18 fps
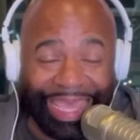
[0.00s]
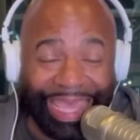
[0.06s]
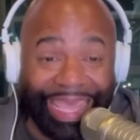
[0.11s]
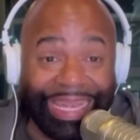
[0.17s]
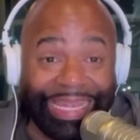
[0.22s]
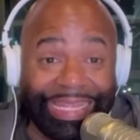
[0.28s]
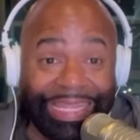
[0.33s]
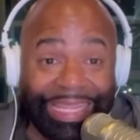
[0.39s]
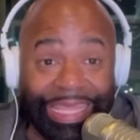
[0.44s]

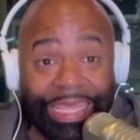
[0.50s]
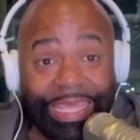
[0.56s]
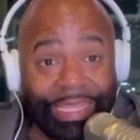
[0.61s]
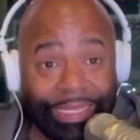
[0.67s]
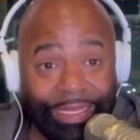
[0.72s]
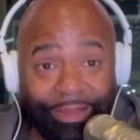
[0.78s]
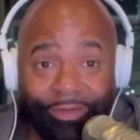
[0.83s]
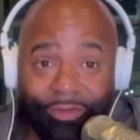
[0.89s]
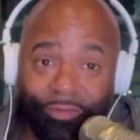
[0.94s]
And
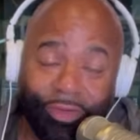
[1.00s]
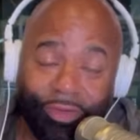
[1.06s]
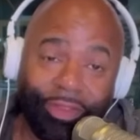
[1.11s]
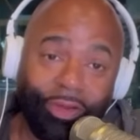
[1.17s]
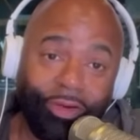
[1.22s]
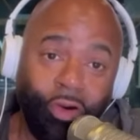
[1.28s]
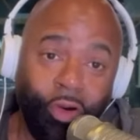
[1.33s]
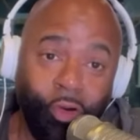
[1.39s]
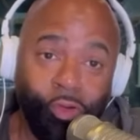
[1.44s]
then for
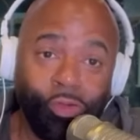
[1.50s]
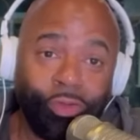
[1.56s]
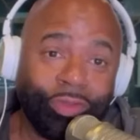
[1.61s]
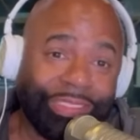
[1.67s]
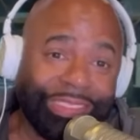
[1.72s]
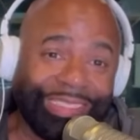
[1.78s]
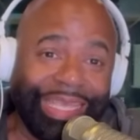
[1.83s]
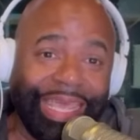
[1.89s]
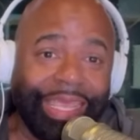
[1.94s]
the
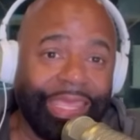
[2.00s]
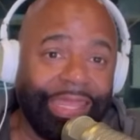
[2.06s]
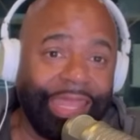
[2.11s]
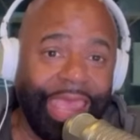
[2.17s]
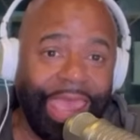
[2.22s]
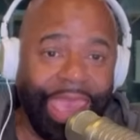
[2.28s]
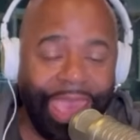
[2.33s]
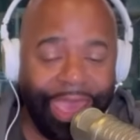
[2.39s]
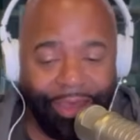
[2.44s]
whole
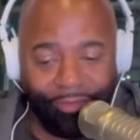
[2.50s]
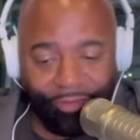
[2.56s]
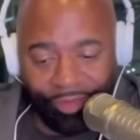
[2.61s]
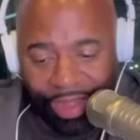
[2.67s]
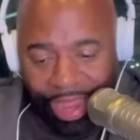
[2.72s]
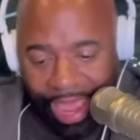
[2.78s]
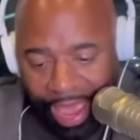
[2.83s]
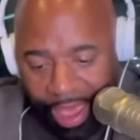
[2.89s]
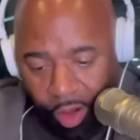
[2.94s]
second half
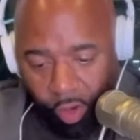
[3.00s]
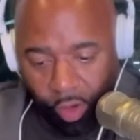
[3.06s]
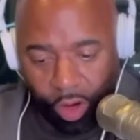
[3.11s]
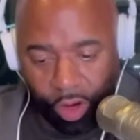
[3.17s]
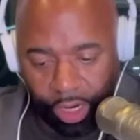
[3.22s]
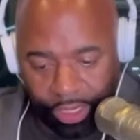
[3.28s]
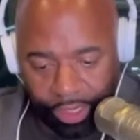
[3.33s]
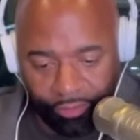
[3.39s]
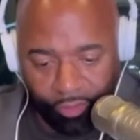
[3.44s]
an
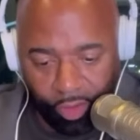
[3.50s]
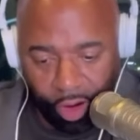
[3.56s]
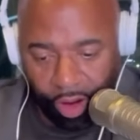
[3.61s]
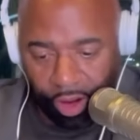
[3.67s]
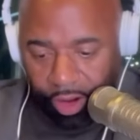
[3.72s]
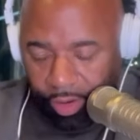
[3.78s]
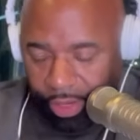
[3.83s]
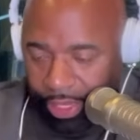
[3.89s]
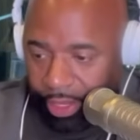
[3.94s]
hour of
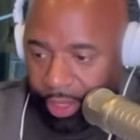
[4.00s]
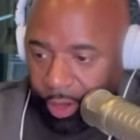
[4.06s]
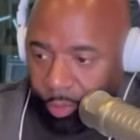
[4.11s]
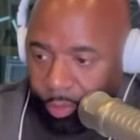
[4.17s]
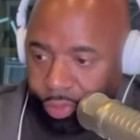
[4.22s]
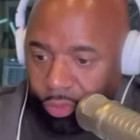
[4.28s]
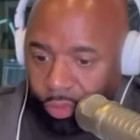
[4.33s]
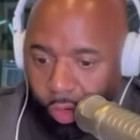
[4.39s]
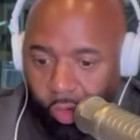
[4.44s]
our
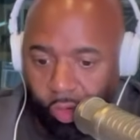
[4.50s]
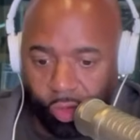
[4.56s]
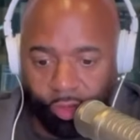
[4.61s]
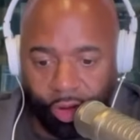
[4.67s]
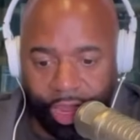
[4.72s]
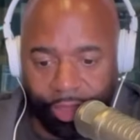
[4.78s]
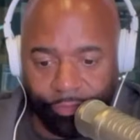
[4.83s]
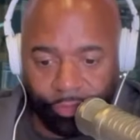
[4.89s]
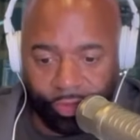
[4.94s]

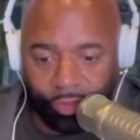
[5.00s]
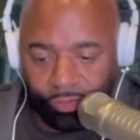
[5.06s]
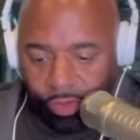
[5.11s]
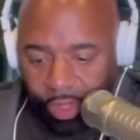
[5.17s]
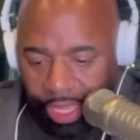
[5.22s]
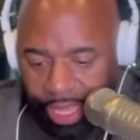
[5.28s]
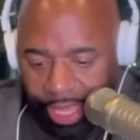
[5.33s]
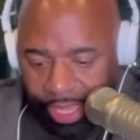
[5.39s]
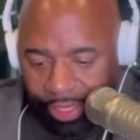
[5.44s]
program,
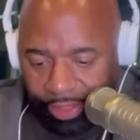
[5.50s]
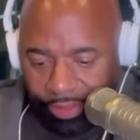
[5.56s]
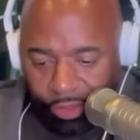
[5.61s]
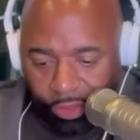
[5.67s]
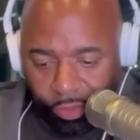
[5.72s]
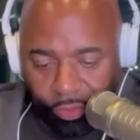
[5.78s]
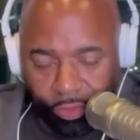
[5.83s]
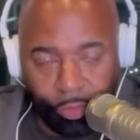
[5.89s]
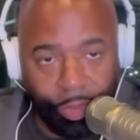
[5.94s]

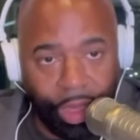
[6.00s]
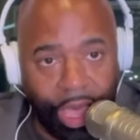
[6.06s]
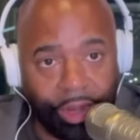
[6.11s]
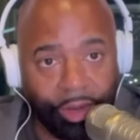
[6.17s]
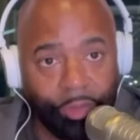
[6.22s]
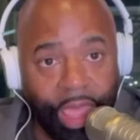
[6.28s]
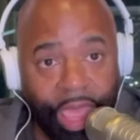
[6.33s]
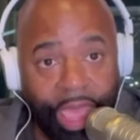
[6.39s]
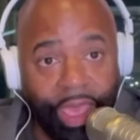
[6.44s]
the
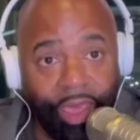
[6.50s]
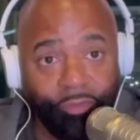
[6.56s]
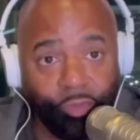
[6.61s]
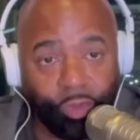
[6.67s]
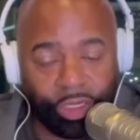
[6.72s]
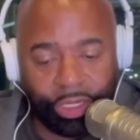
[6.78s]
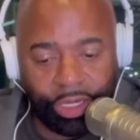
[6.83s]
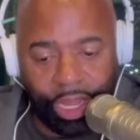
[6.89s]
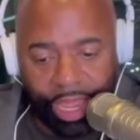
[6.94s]
bottom
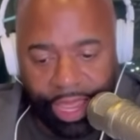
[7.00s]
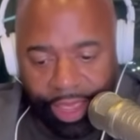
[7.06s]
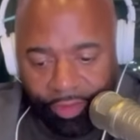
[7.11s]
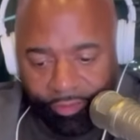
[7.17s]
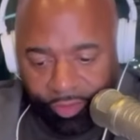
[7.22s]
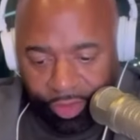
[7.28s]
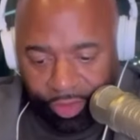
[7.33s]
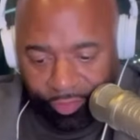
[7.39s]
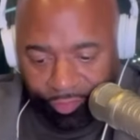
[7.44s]
half, we're going to
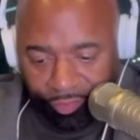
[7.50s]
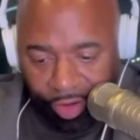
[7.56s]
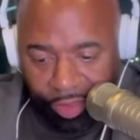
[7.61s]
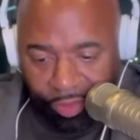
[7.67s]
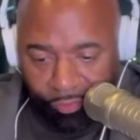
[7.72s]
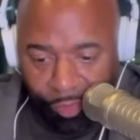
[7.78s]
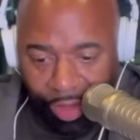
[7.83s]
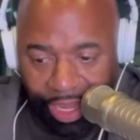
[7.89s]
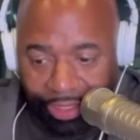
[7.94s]
have a good
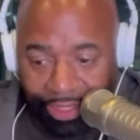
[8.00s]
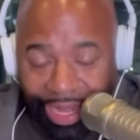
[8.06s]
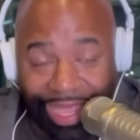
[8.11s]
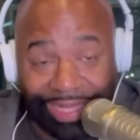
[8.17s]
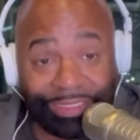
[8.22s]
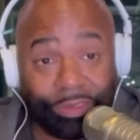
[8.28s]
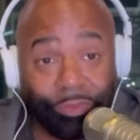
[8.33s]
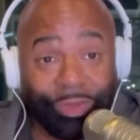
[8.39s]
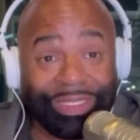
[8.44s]
friend of mine that
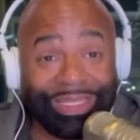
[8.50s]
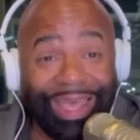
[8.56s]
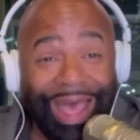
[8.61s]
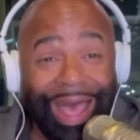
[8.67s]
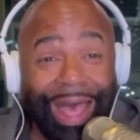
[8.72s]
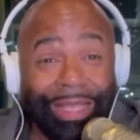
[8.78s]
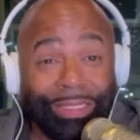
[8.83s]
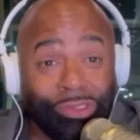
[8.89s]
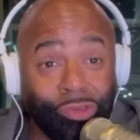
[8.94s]
I actually went to
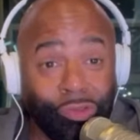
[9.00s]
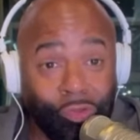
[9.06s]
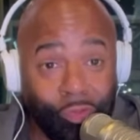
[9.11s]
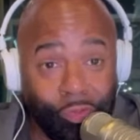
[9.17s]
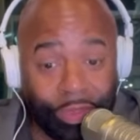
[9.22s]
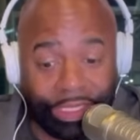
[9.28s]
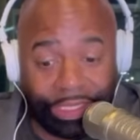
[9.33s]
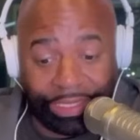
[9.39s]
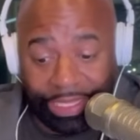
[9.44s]
high
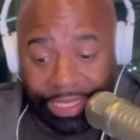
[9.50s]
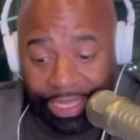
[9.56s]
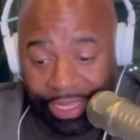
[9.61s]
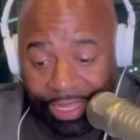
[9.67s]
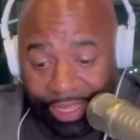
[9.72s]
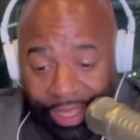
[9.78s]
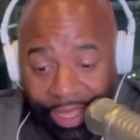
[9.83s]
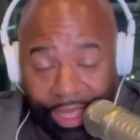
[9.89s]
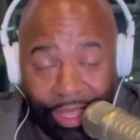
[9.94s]
school with,
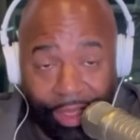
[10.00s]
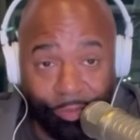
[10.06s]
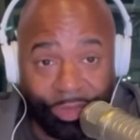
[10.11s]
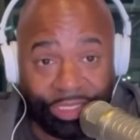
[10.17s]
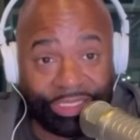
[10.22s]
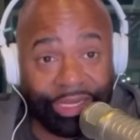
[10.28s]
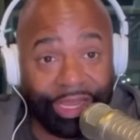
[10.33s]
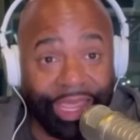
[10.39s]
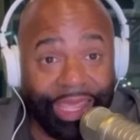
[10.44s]

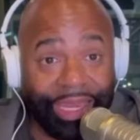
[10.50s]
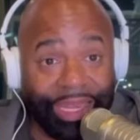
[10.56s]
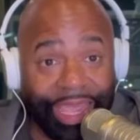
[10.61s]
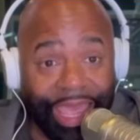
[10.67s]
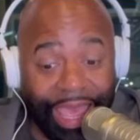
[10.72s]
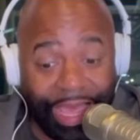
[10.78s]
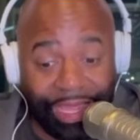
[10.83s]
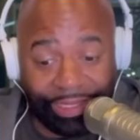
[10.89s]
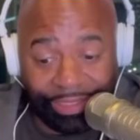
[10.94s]
Mr.
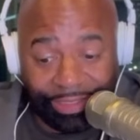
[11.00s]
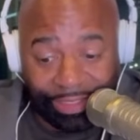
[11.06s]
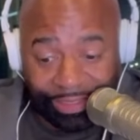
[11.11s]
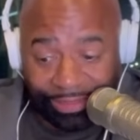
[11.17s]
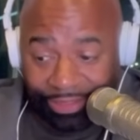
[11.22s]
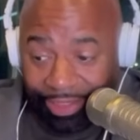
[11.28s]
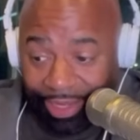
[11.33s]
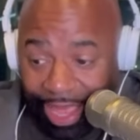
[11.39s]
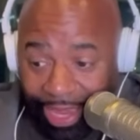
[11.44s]
Eddie Allen.
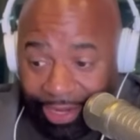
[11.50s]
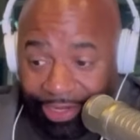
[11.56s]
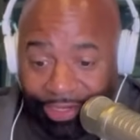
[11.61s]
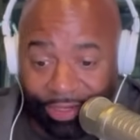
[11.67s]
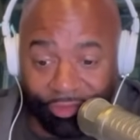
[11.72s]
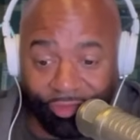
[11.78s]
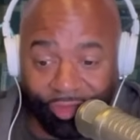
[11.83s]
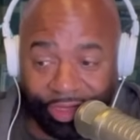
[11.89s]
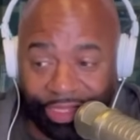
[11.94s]
Does a lot
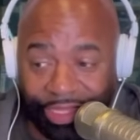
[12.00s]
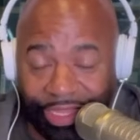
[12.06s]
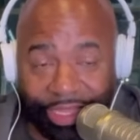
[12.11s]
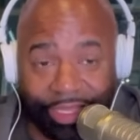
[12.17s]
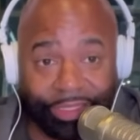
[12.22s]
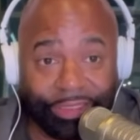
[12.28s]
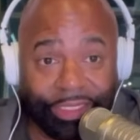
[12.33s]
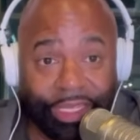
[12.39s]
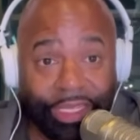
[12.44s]
of different
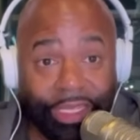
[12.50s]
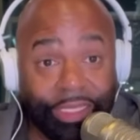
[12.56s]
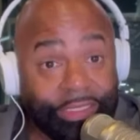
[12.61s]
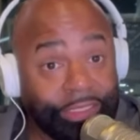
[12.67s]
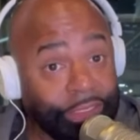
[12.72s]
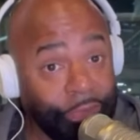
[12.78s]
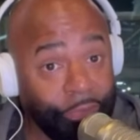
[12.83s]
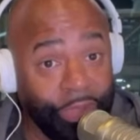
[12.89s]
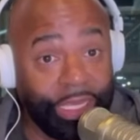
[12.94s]
things.
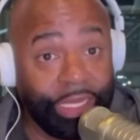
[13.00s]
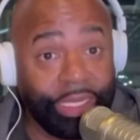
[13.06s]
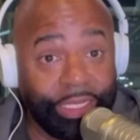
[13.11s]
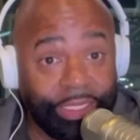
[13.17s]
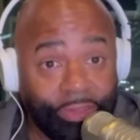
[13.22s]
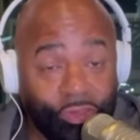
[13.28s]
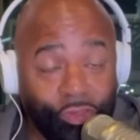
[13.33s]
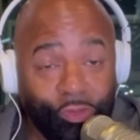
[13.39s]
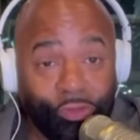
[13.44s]
He's a
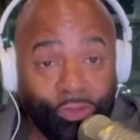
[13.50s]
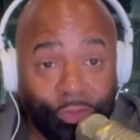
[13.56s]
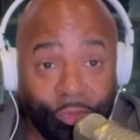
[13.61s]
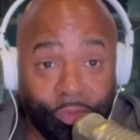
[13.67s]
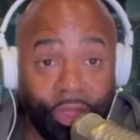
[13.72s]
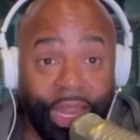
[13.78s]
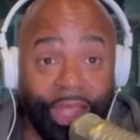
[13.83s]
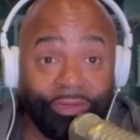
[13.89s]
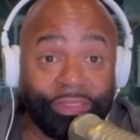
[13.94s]
comedian too,
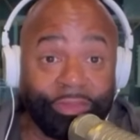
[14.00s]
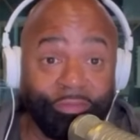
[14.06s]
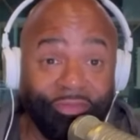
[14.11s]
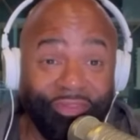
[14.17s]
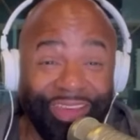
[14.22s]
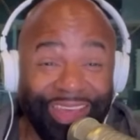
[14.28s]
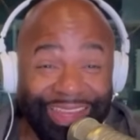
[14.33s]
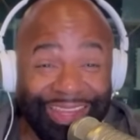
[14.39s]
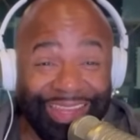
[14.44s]
so we're going to have some
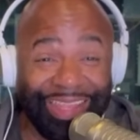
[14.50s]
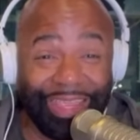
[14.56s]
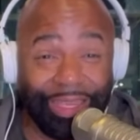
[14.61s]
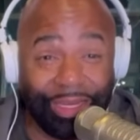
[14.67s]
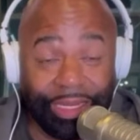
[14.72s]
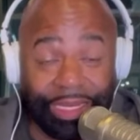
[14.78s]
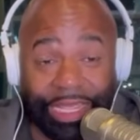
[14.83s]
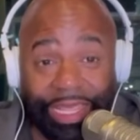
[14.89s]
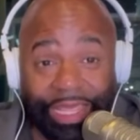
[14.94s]
fun in
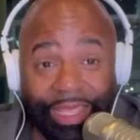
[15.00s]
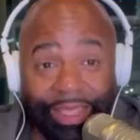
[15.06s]
here.